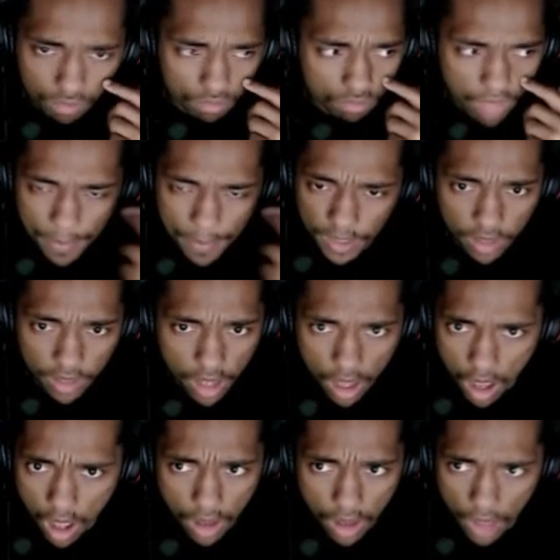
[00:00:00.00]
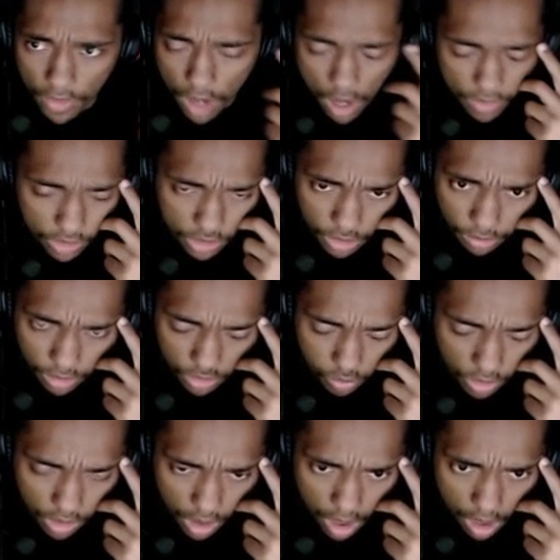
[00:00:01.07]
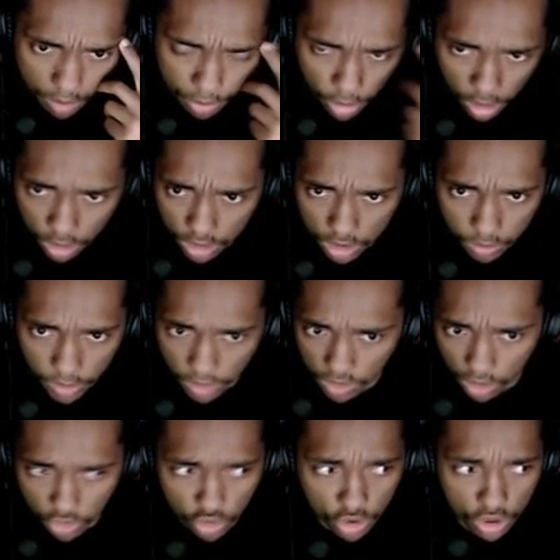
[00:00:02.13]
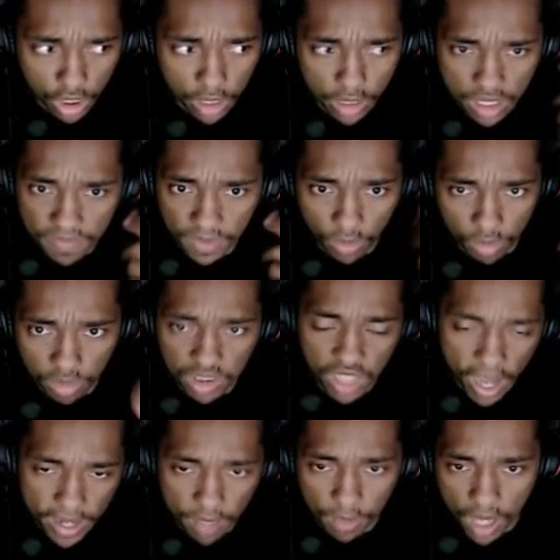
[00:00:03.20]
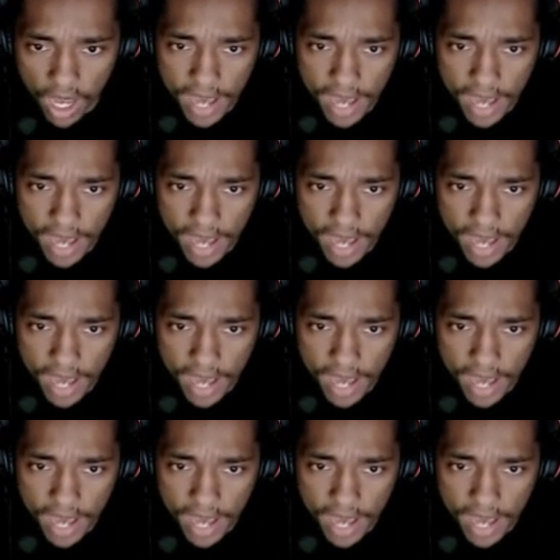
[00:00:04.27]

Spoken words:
Happened in the other series with Perks when he was on Tristana. Even though he was kind of behind